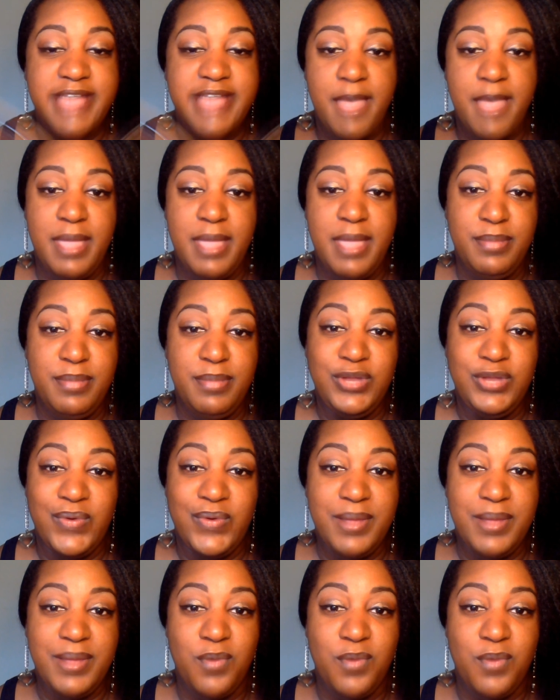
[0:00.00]
I may be
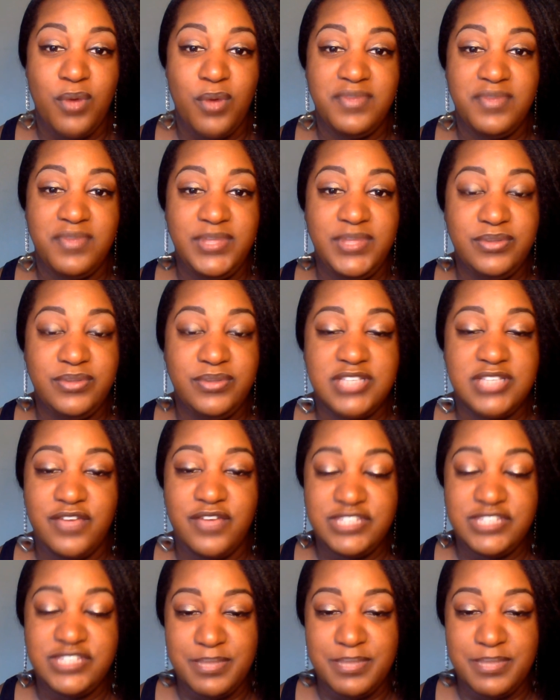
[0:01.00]
doing more reviews
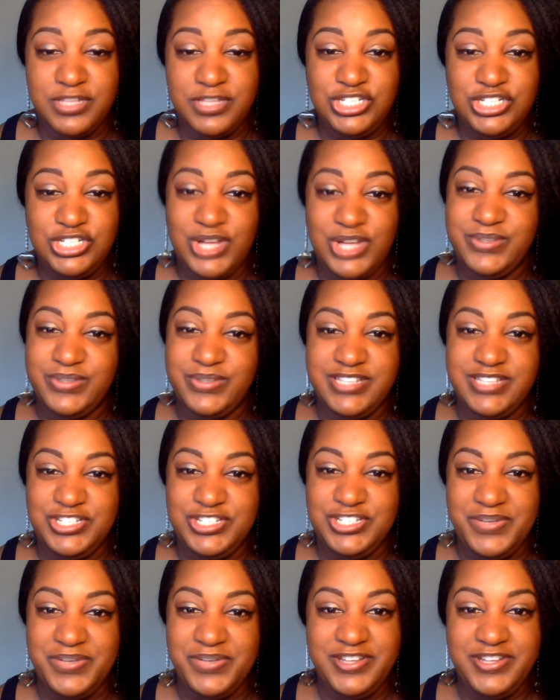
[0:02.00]
of some of the shows that
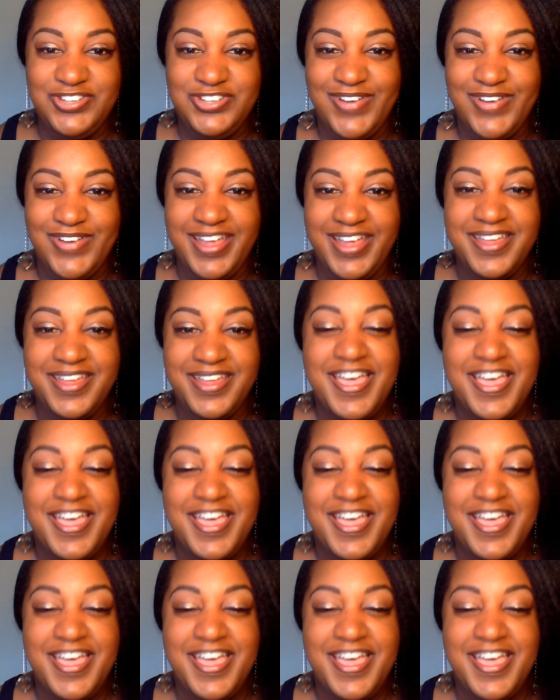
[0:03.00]
you enjoy.